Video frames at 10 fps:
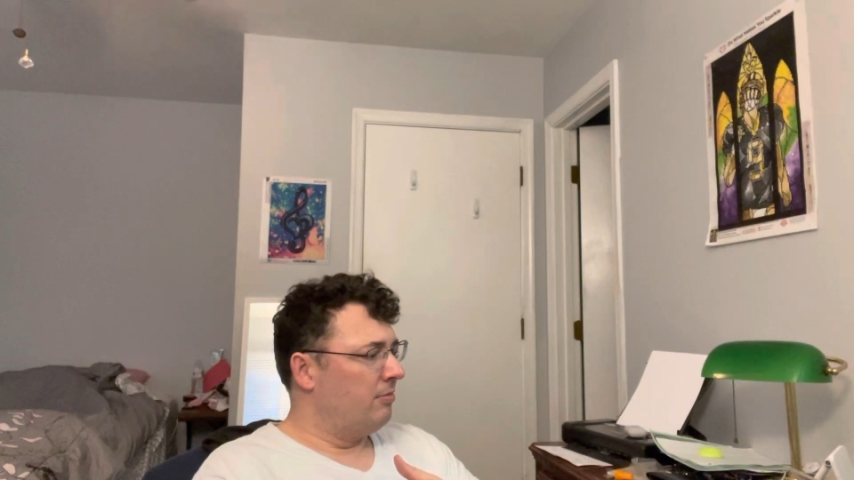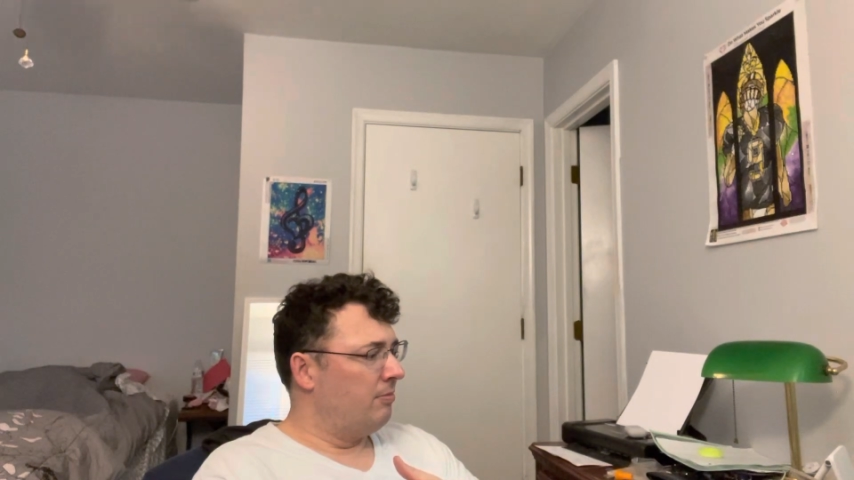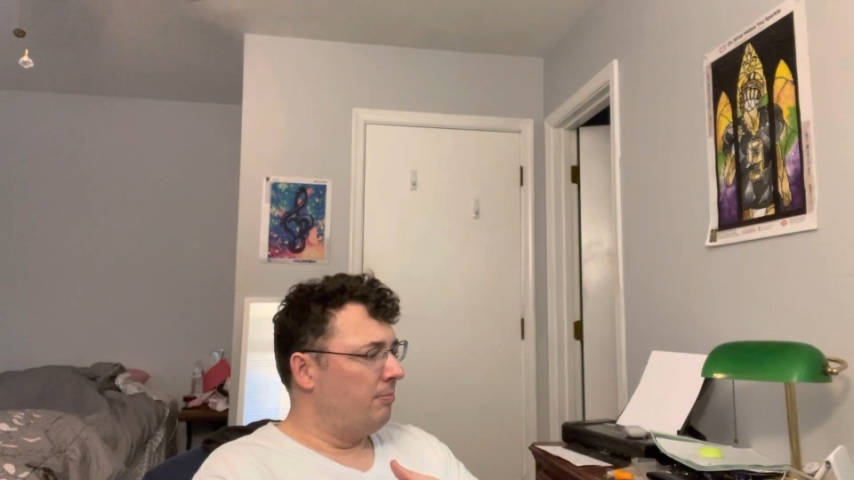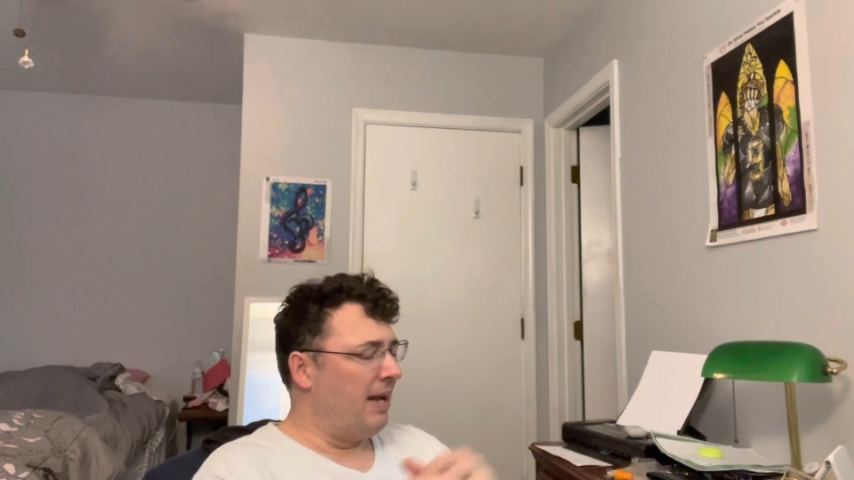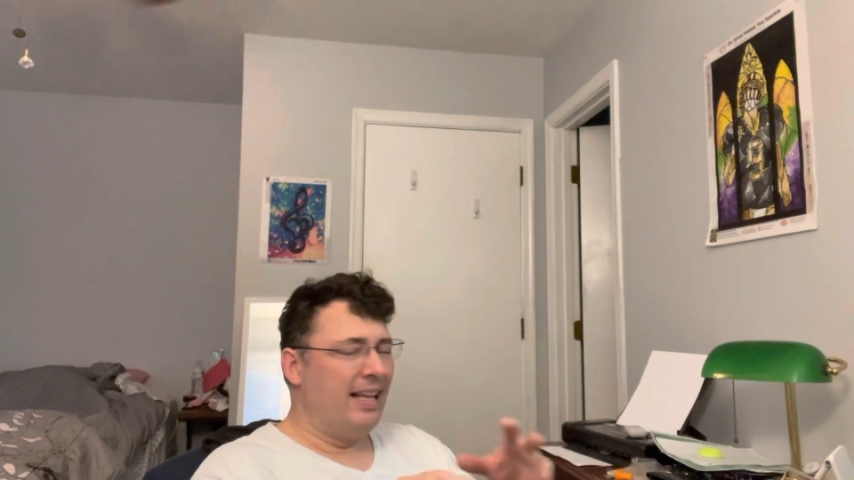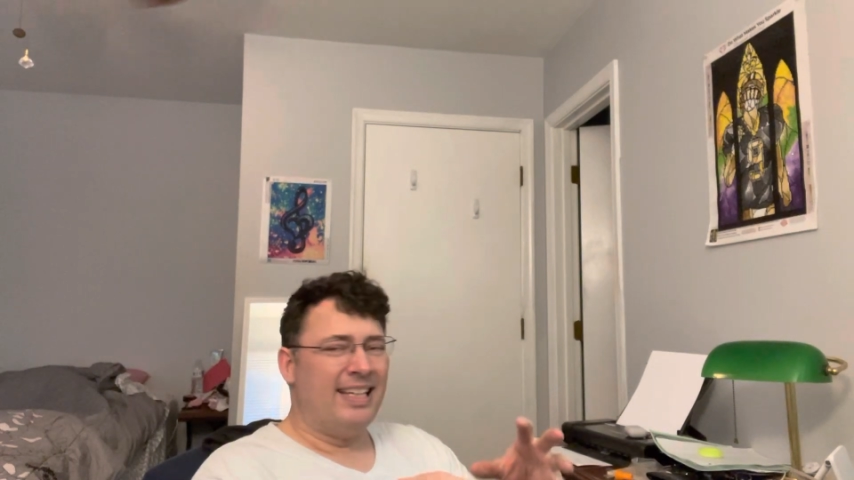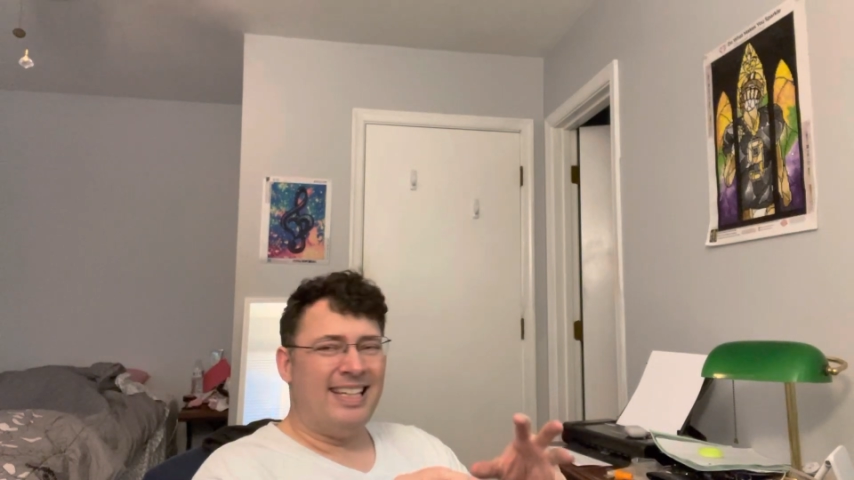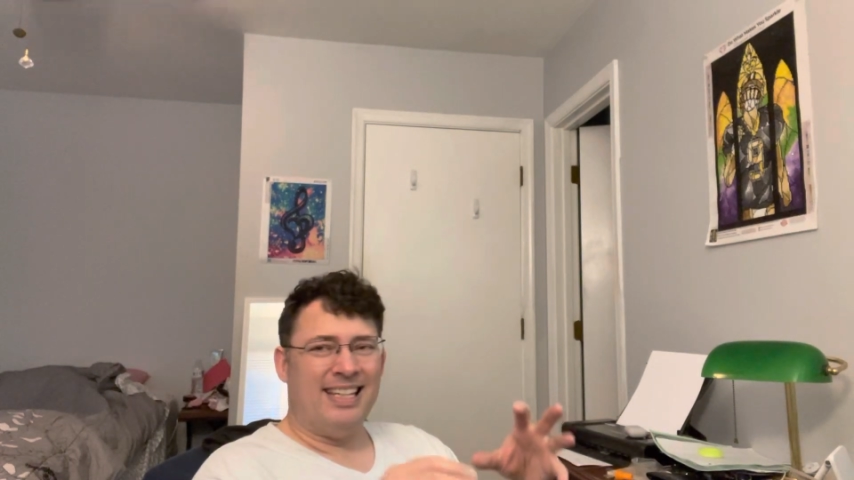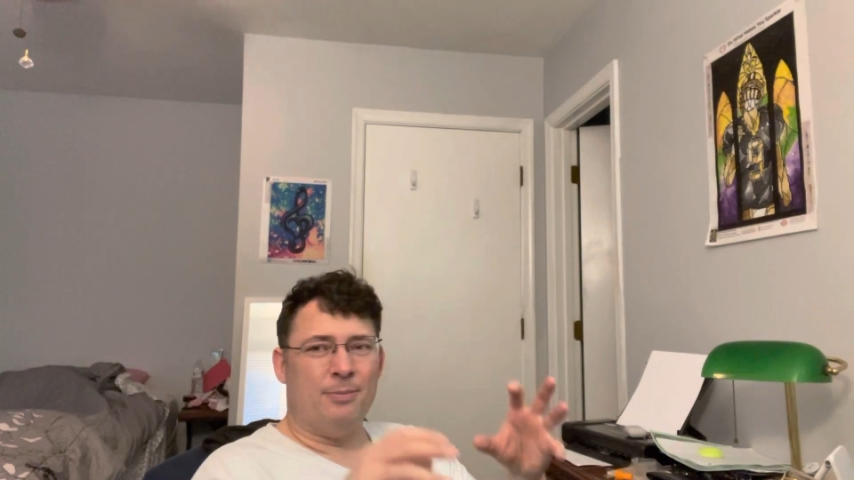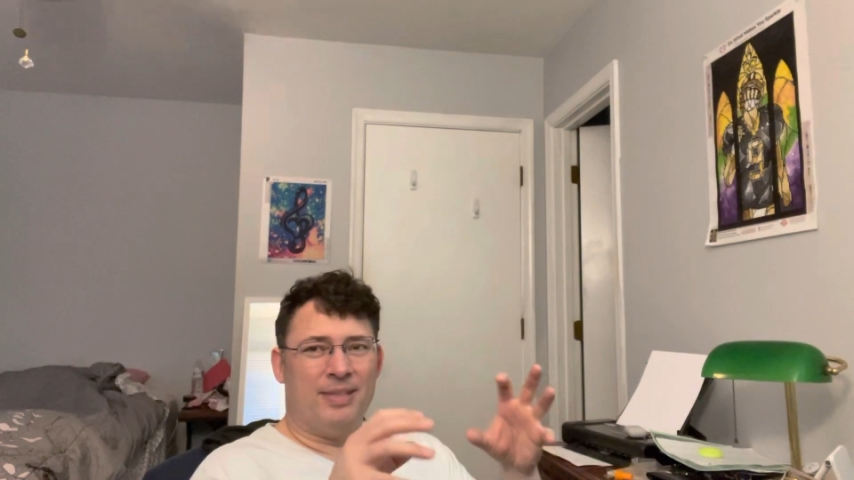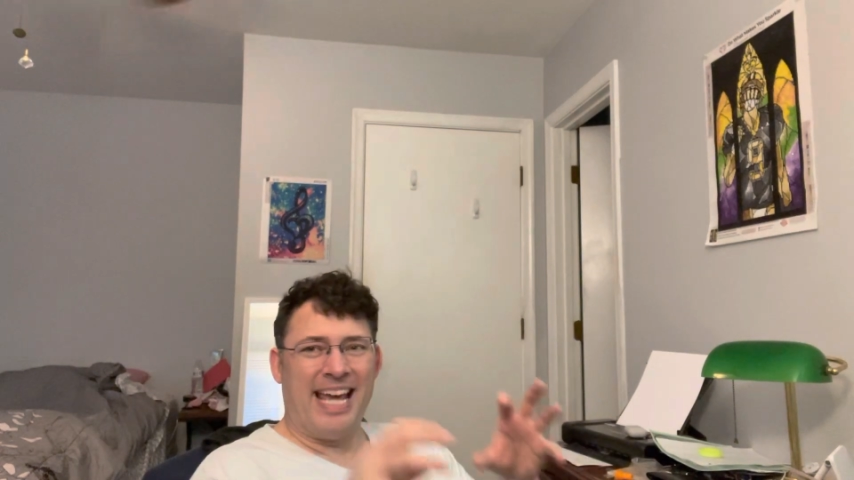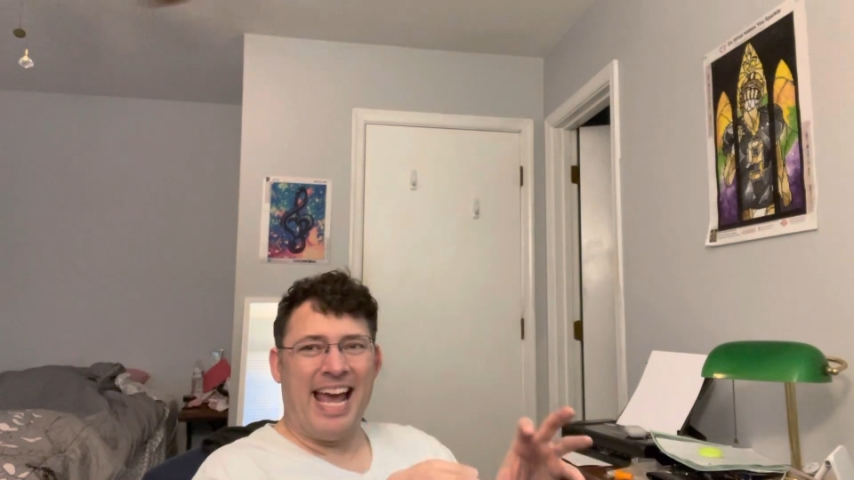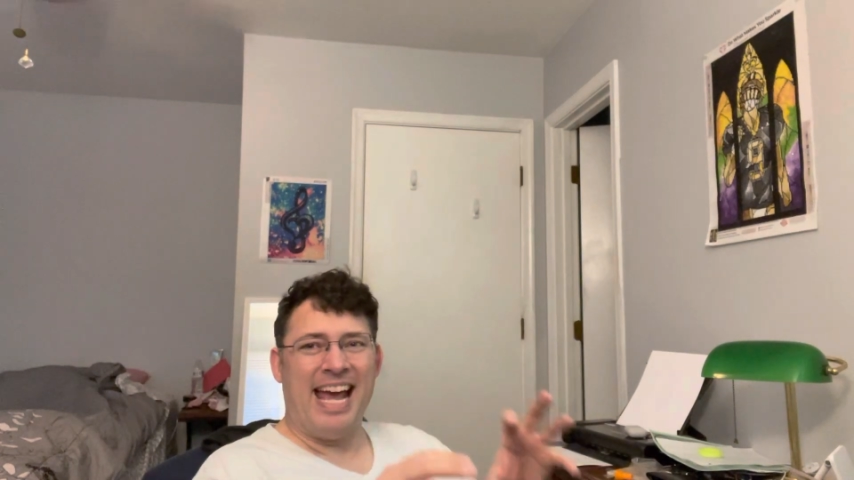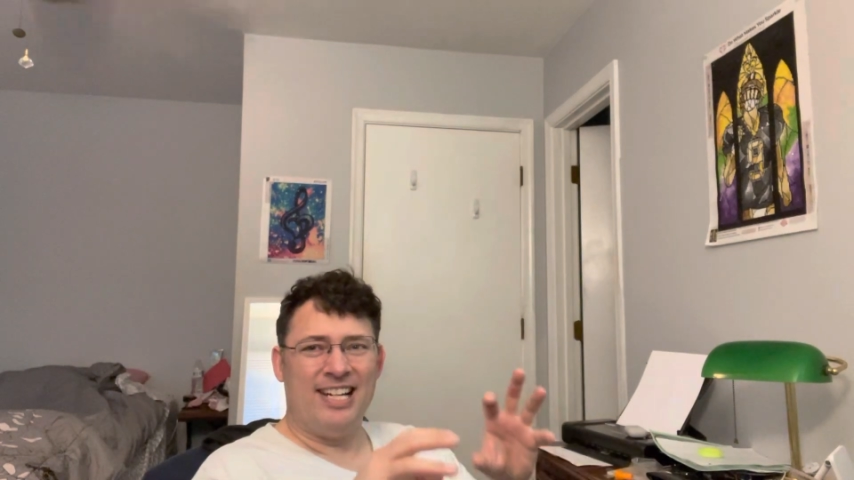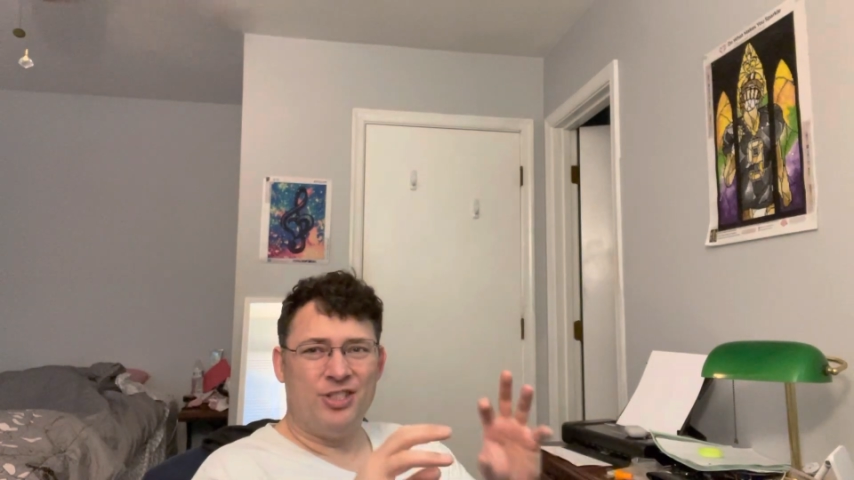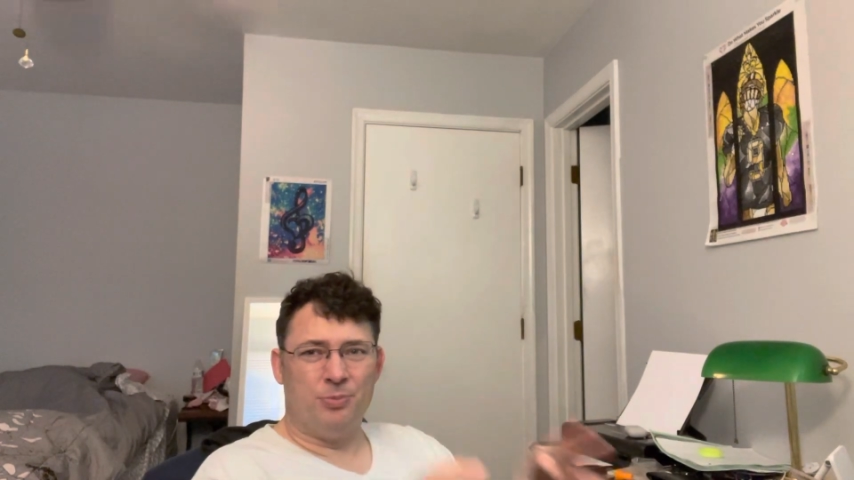mailing him cash